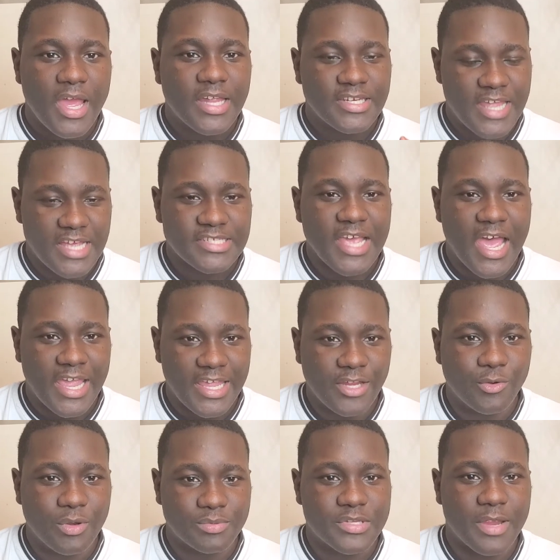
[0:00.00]
That's how he
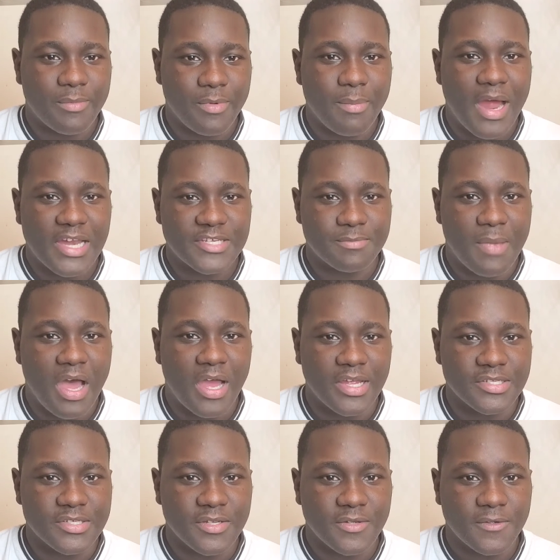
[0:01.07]
grips everybody's
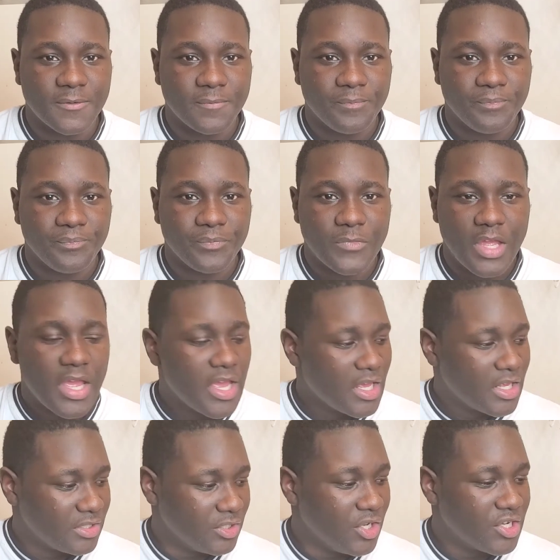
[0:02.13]
minds.
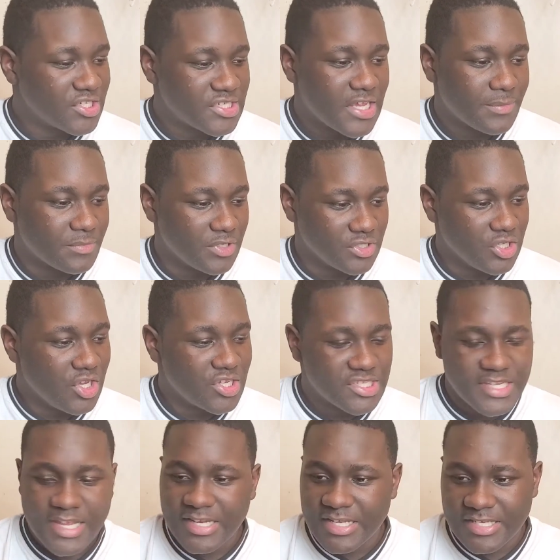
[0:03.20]
Little symptoms, little
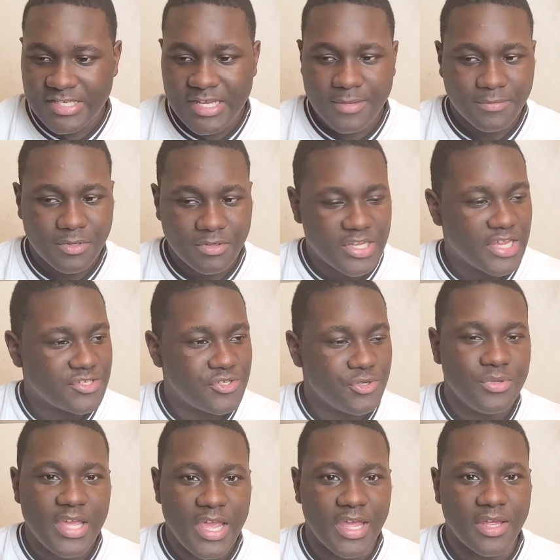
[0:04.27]
sickness symptoms that you
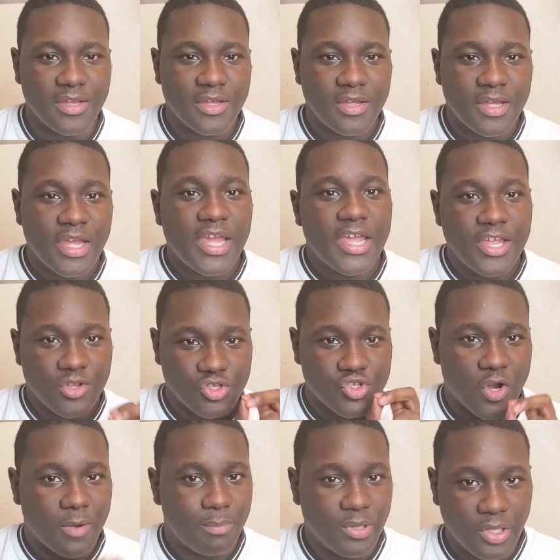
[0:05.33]
get, he'll
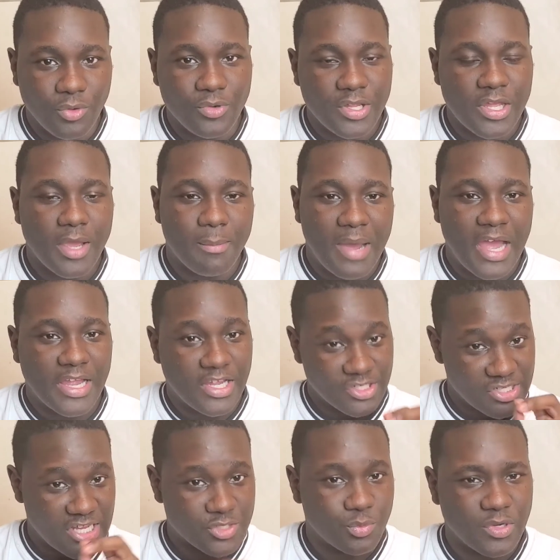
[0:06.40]
start polluting your mind because
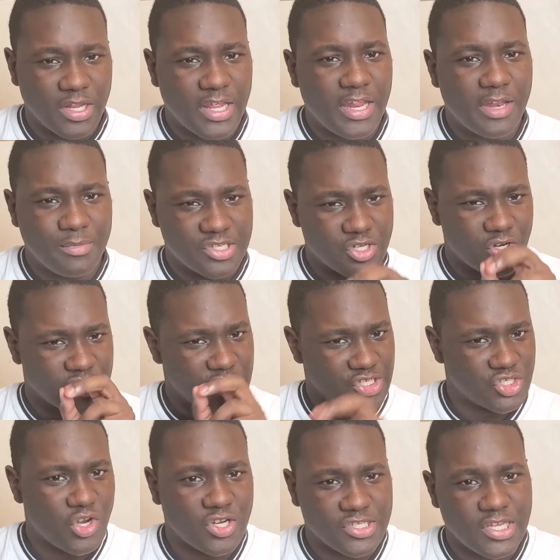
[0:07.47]
that's what the enemy starts. He
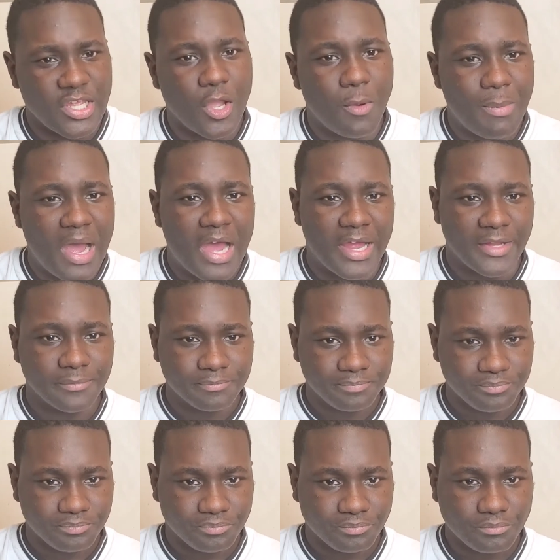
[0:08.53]
starts in your mind.
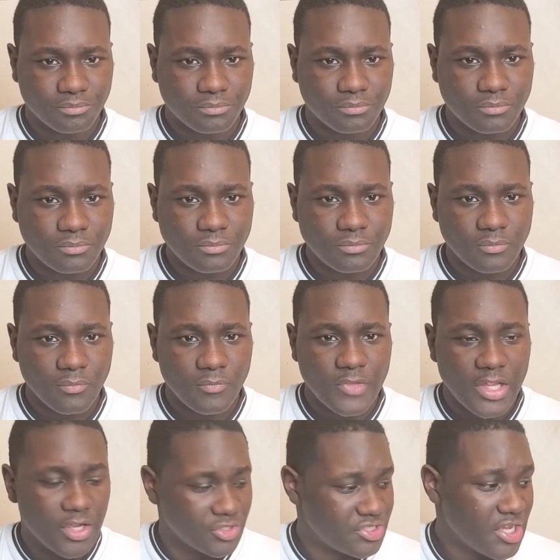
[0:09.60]

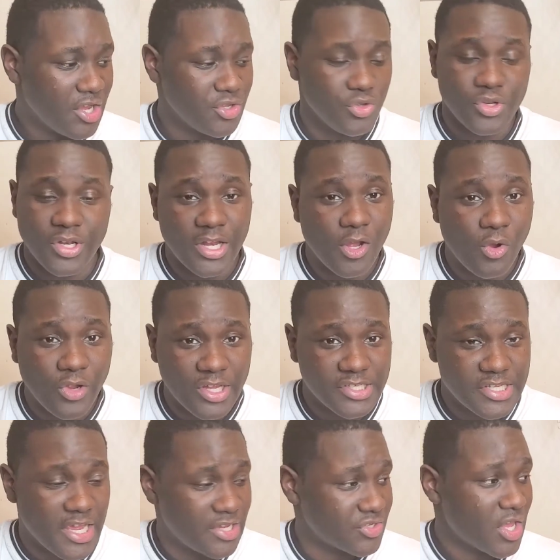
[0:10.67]
He'll tell you, you need to go get
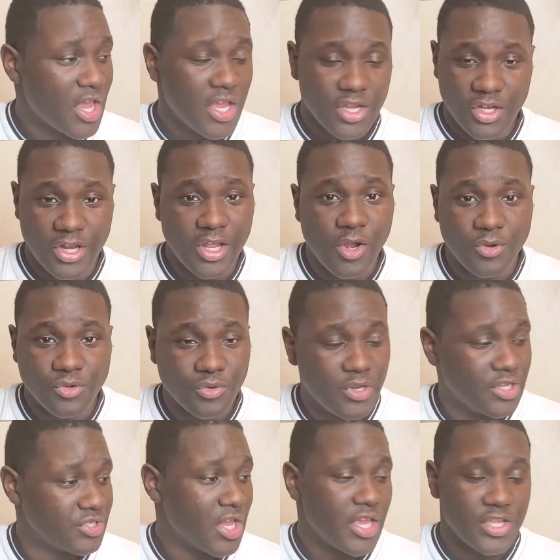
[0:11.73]
tests. You need to go do
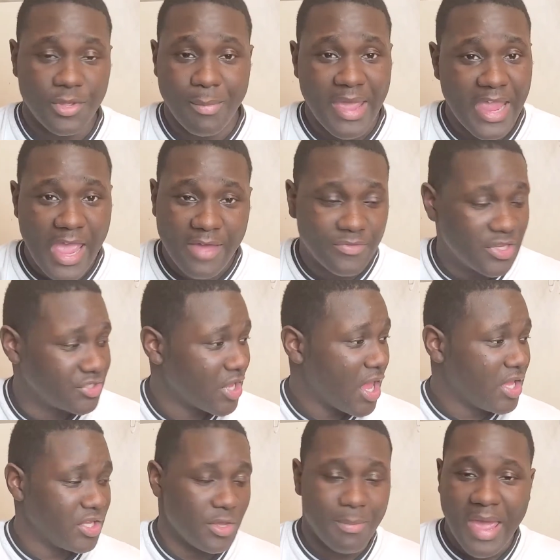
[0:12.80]
this. You may have this.
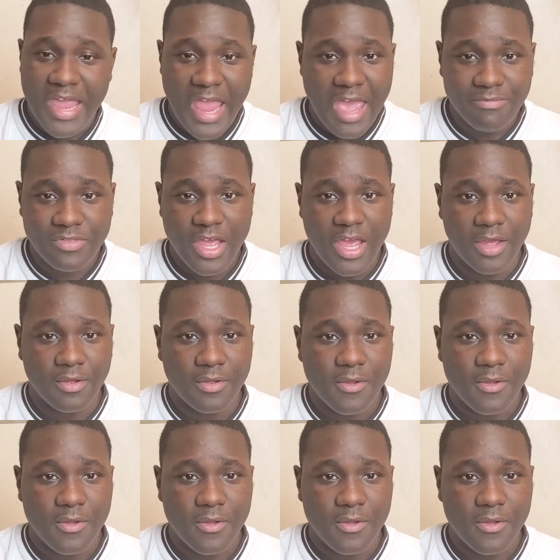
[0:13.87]
You may have that.